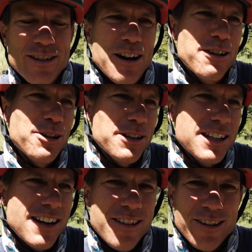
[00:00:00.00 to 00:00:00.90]
and all
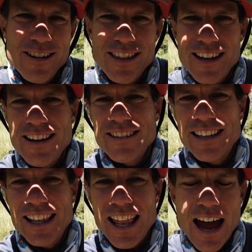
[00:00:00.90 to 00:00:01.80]
sorts of other good things,
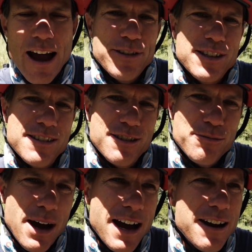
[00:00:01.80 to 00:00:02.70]
and laughs and
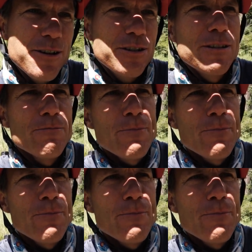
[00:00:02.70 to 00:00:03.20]
smiles